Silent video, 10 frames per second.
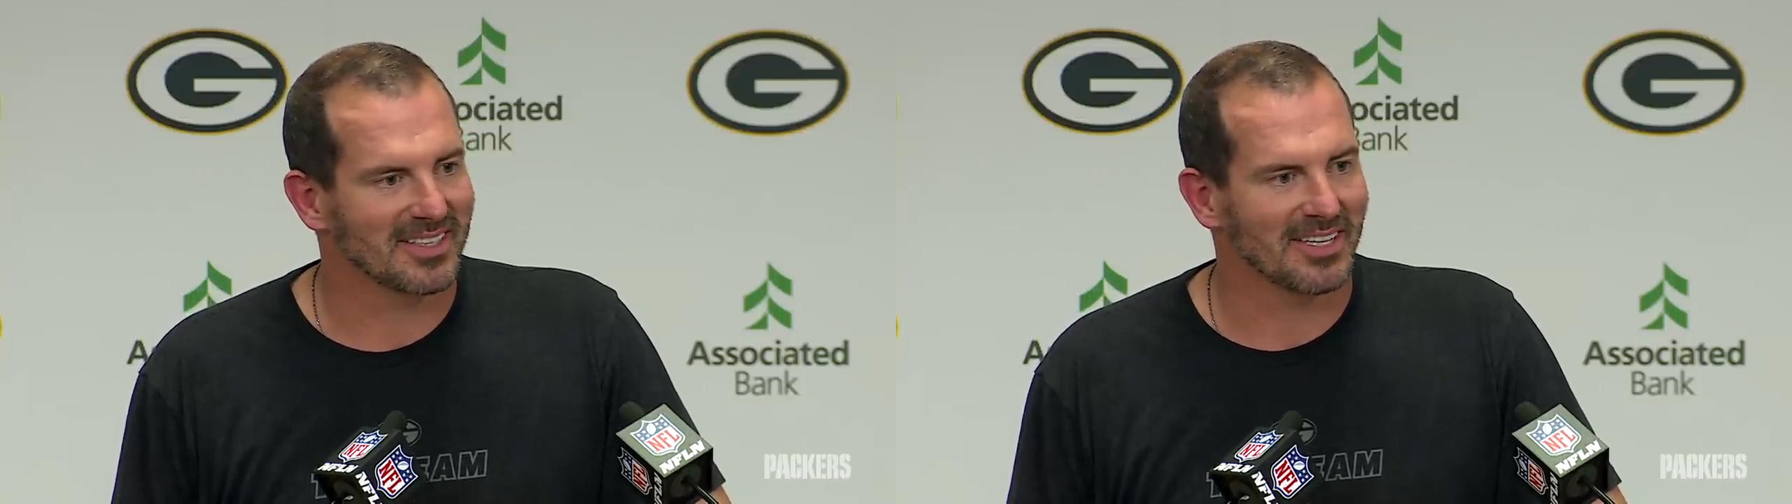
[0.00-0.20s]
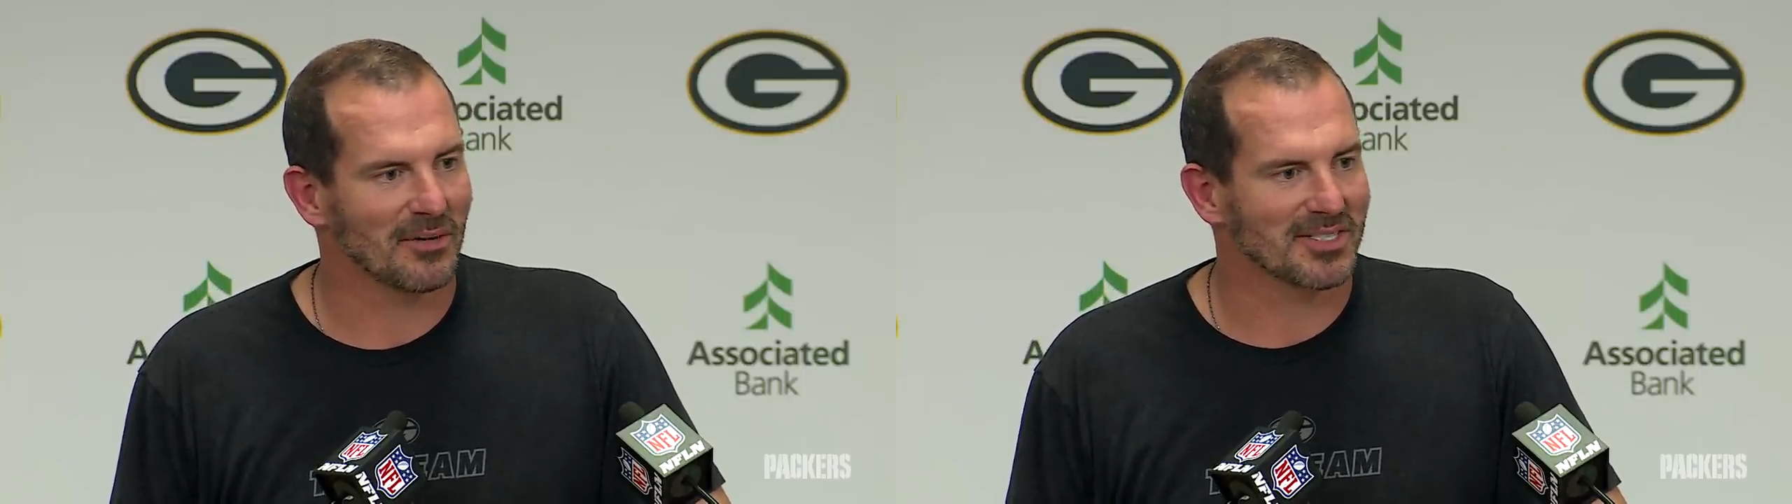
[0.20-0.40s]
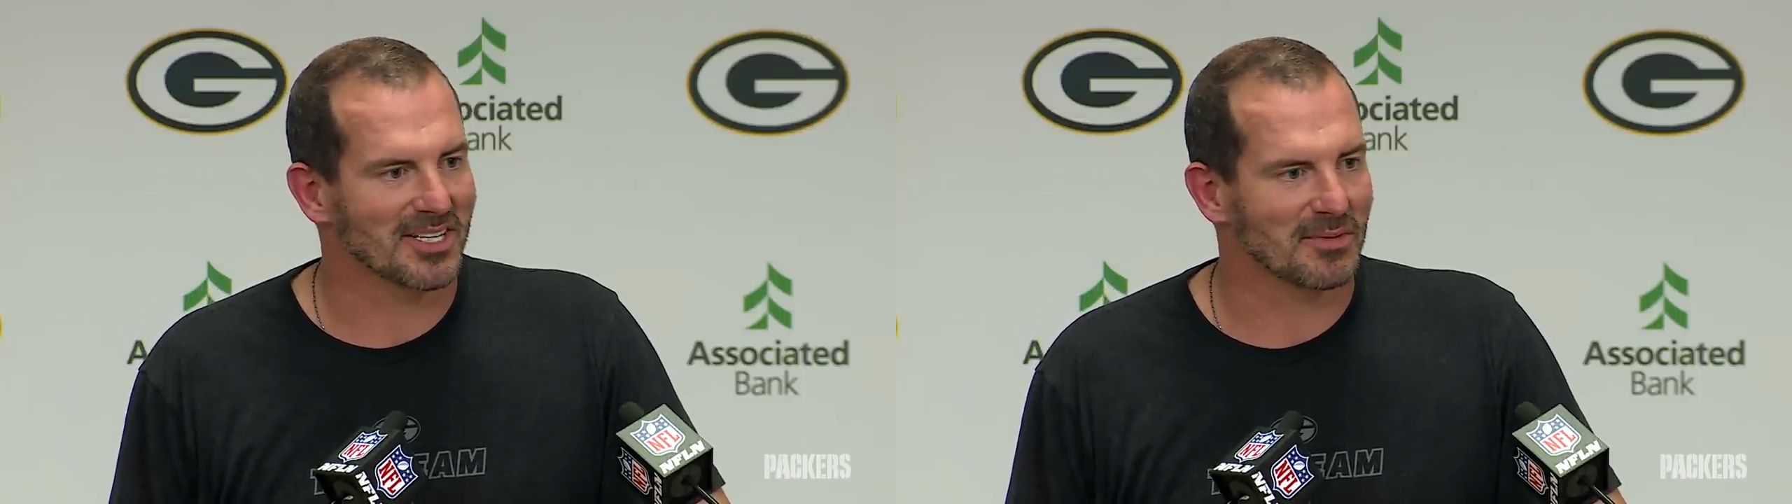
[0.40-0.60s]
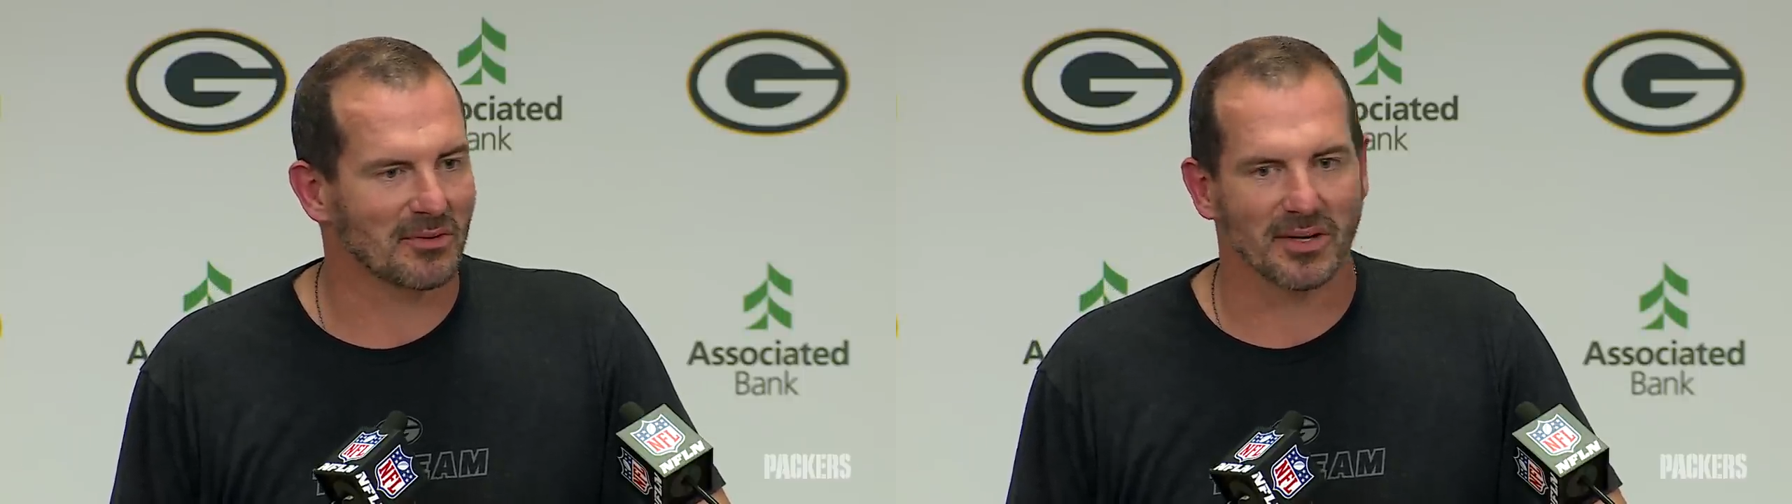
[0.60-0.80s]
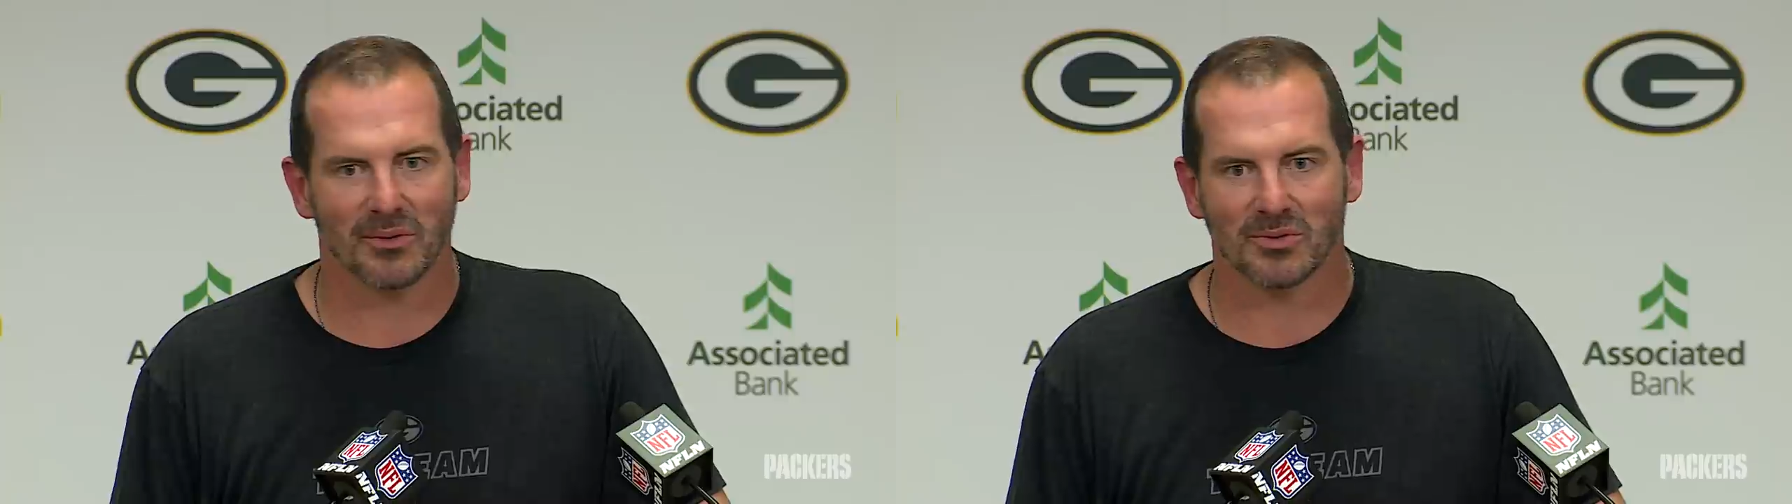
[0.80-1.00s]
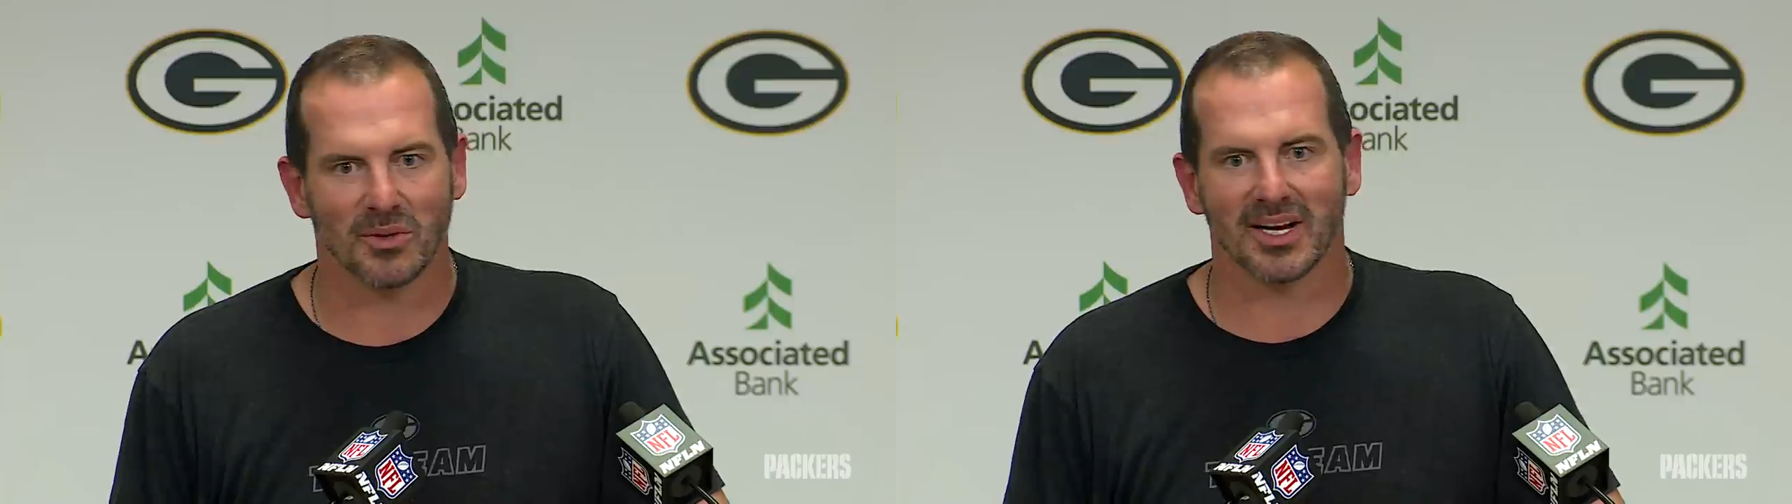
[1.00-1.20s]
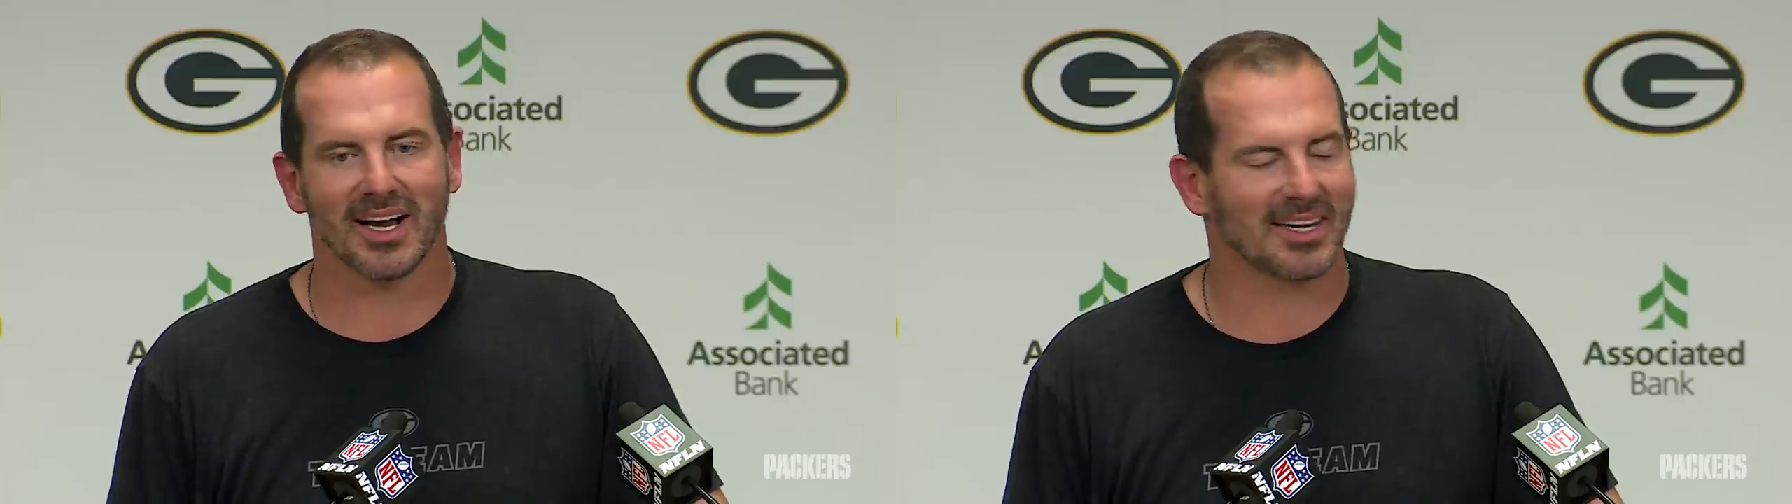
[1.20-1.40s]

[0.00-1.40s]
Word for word: He always asks me every week, what's one guy